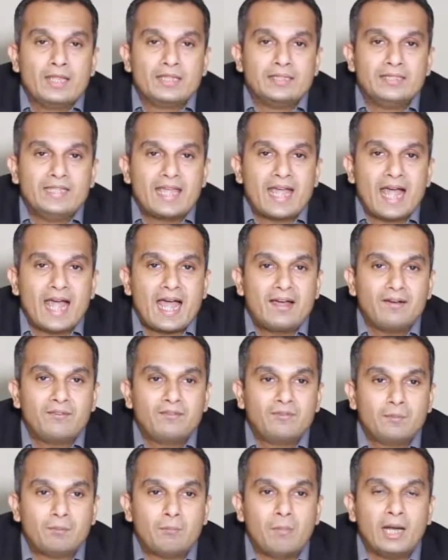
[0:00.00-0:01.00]
They
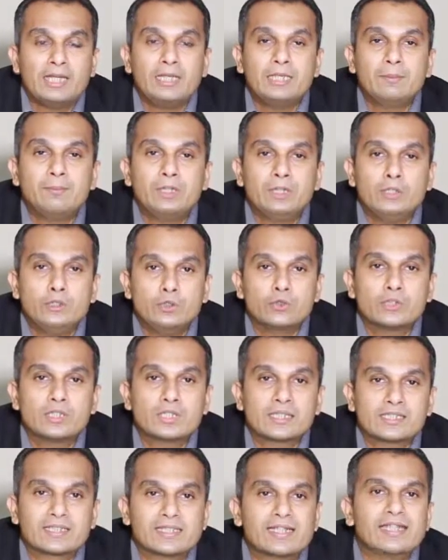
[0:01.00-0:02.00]
have multiple
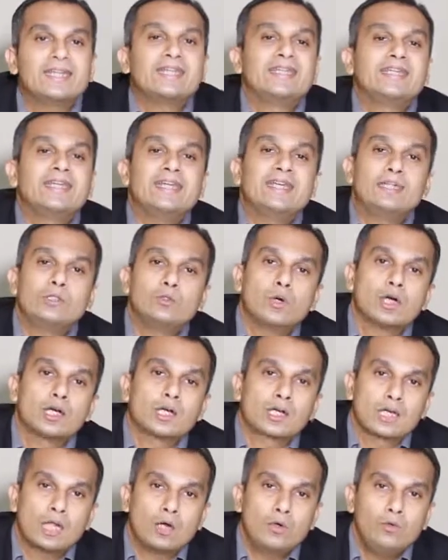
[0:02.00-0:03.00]
users connecting to a
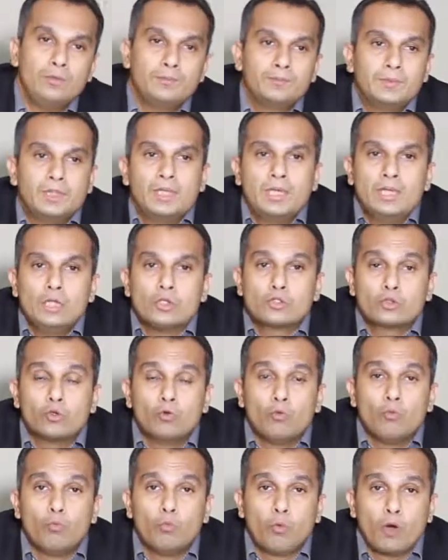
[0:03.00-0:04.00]
cloud. So
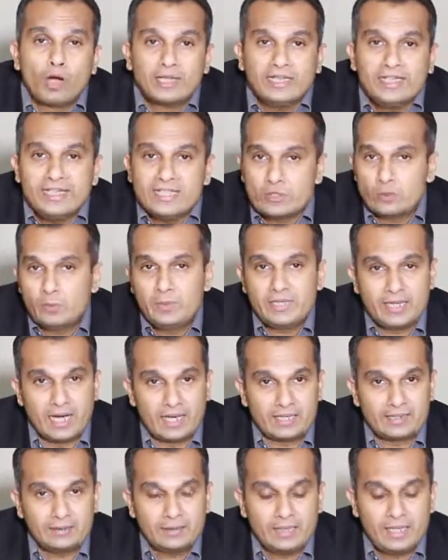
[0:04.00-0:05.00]
what needs to be
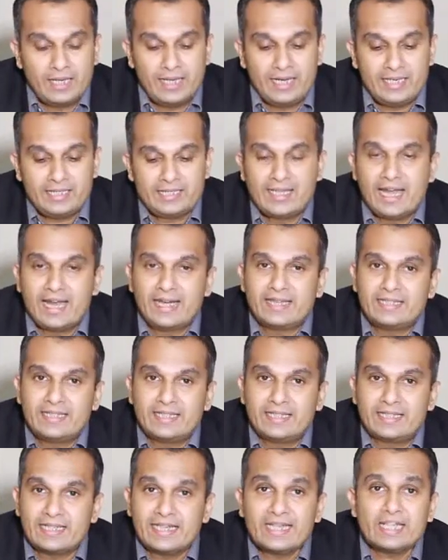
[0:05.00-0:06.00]
done is that the
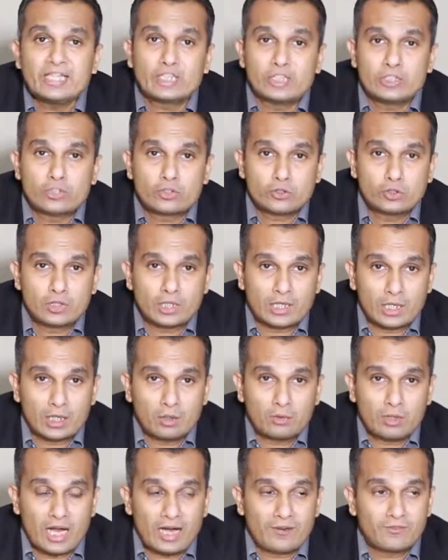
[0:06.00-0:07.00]
connections to the
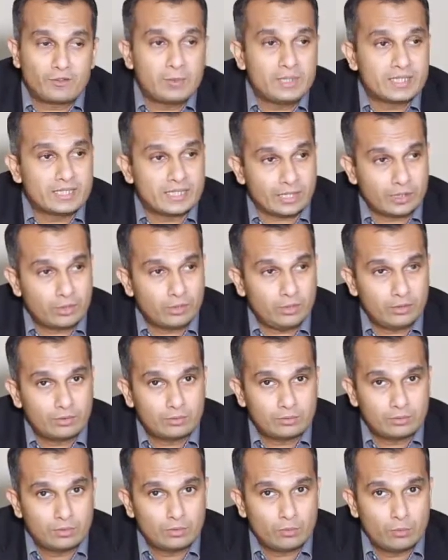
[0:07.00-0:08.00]
cloud have to be secure,
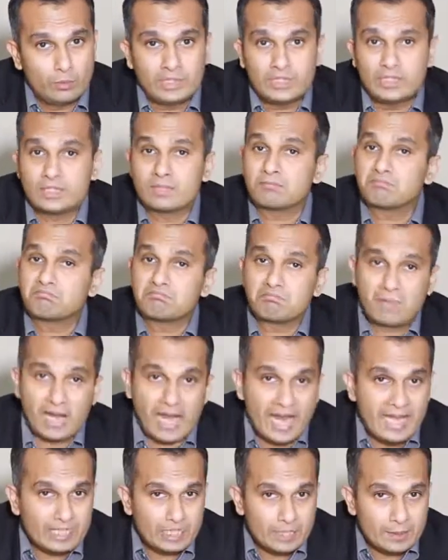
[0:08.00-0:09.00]
which is
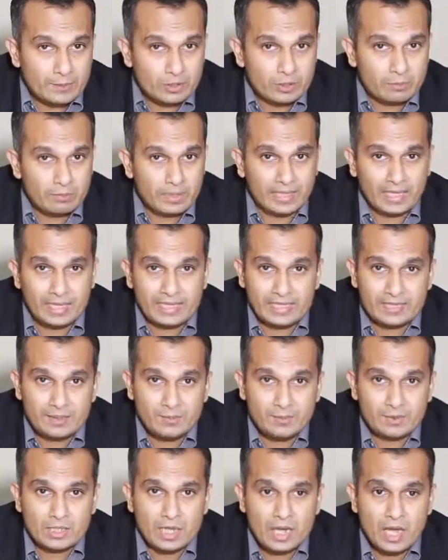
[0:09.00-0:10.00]
encryption
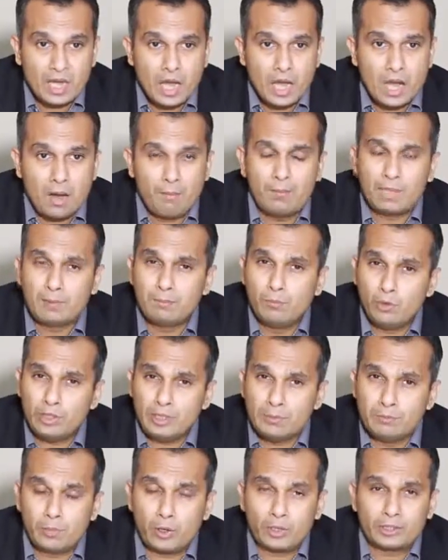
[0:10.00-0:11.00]
mechanisms. But more
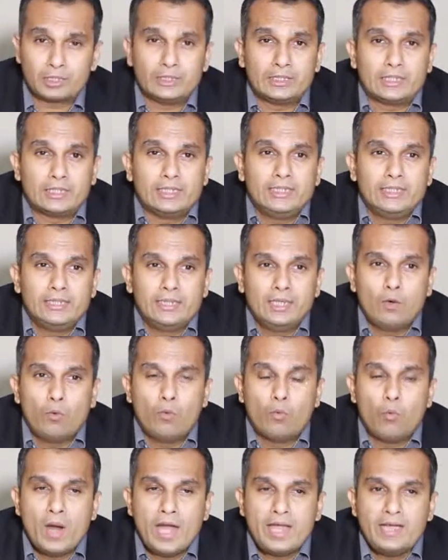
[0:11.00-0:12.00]
importantly,
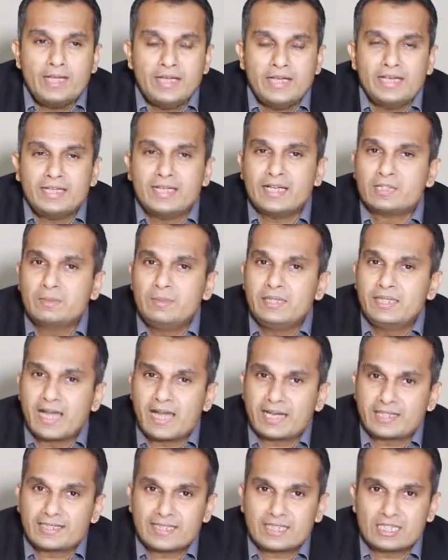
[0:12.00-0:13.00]
when data has been
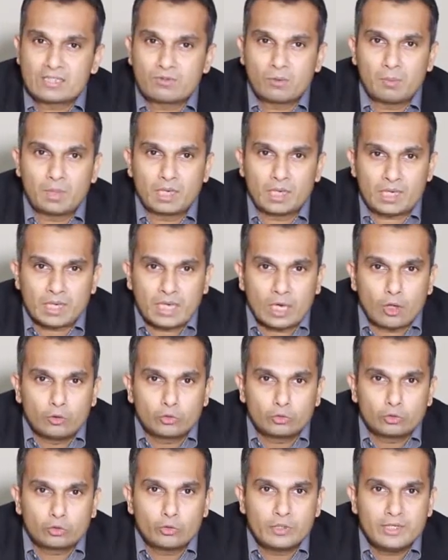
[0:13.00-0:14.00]
accessed from a
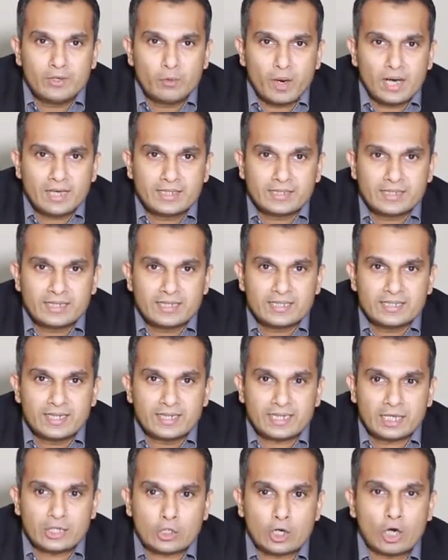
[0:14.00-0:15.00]
cloud through devices
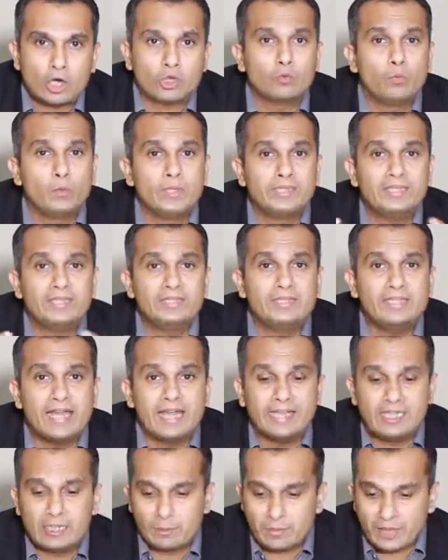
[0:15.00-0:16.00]
that are not within the
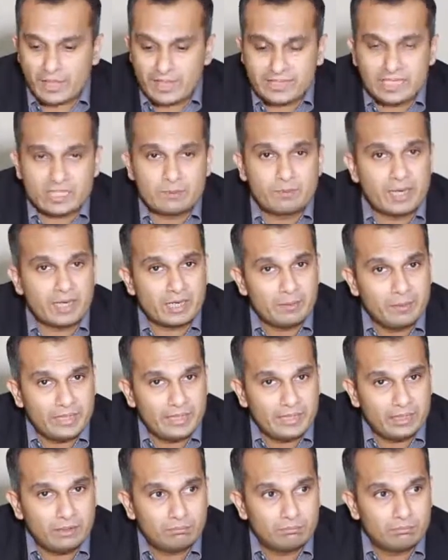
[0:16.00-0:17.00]
enterprise's
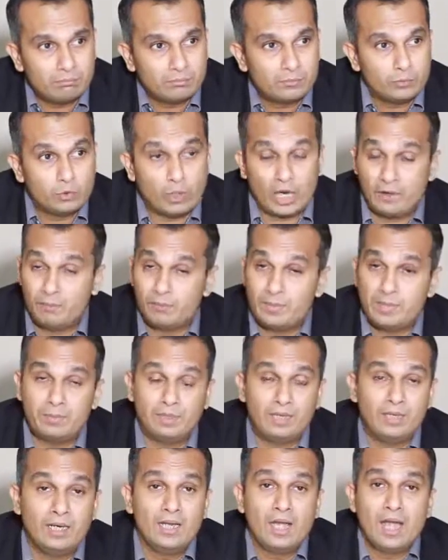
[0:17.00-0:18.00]
perimeter, you have
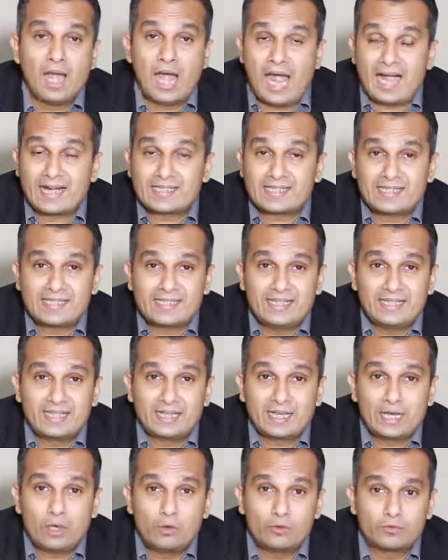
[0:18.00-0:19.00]
people accessing
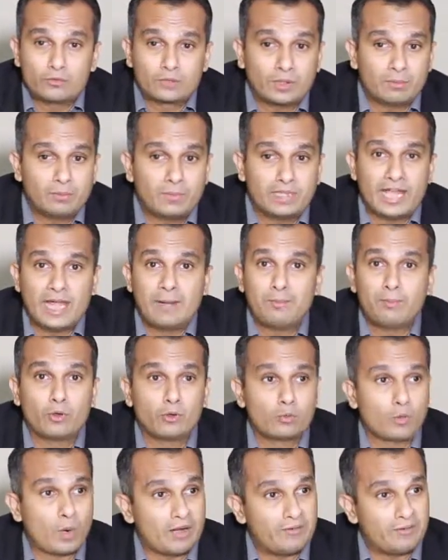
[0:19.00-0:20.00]
cloud from an
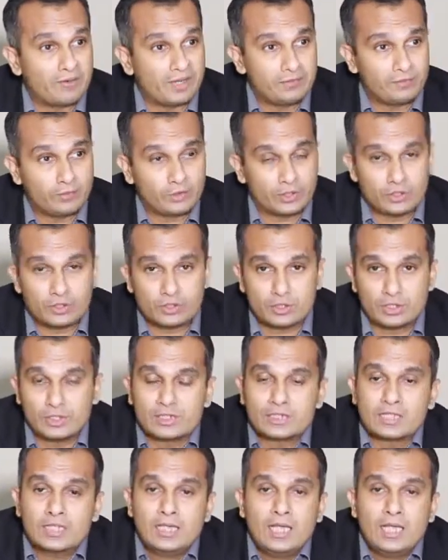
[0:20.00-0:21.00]
airport Wi-Fi, for instance.